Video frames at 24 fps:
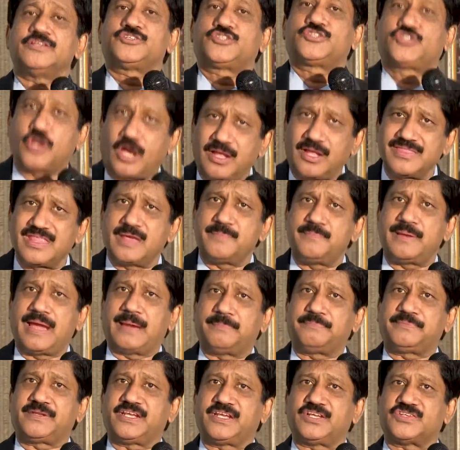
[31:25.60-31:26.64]
John the
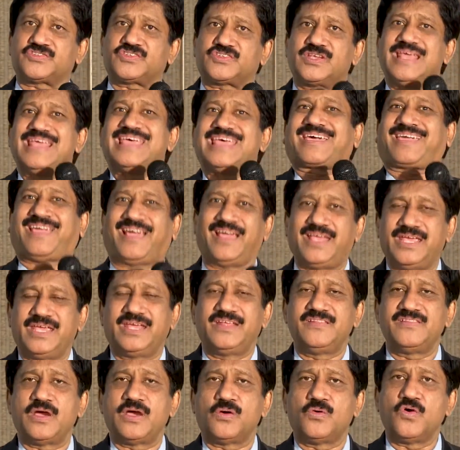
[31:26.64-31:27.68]
Baptist,
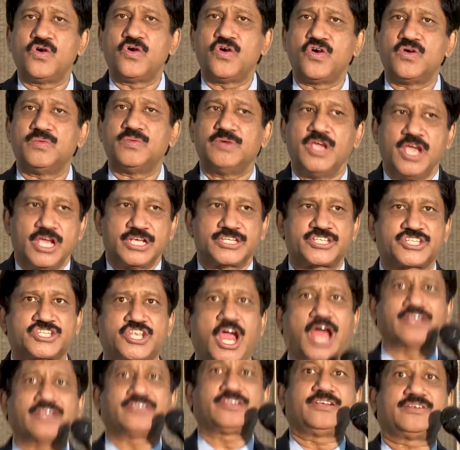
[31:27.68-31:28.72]
in the womb,
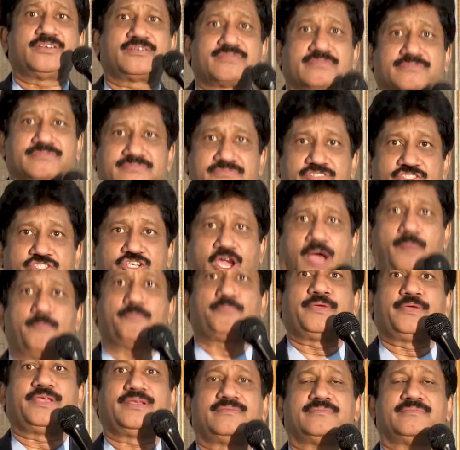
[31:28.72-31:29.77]
started
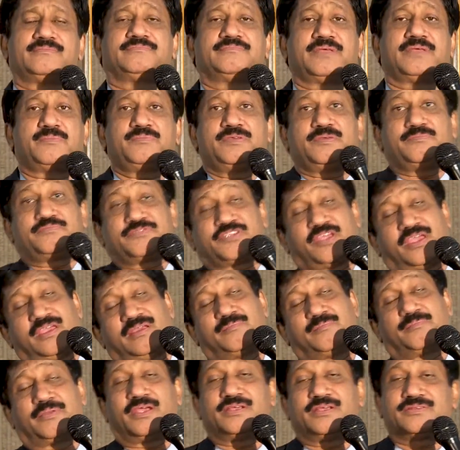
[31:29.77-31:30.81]
jumping, maybe
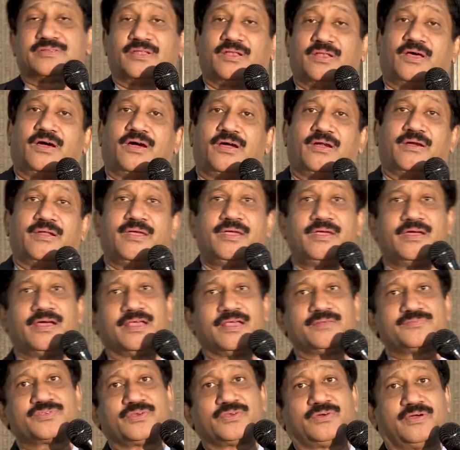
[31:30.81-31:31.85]
saying, Praise the Lord,
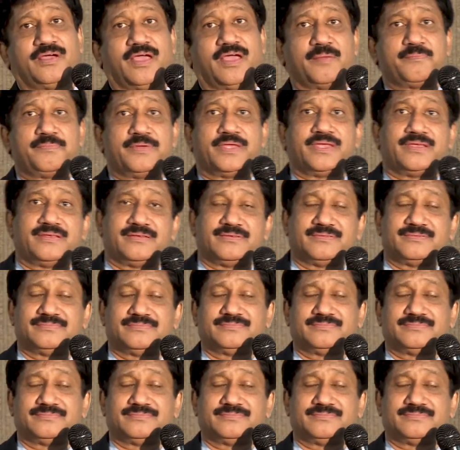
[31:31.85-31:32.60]
I'm so happy.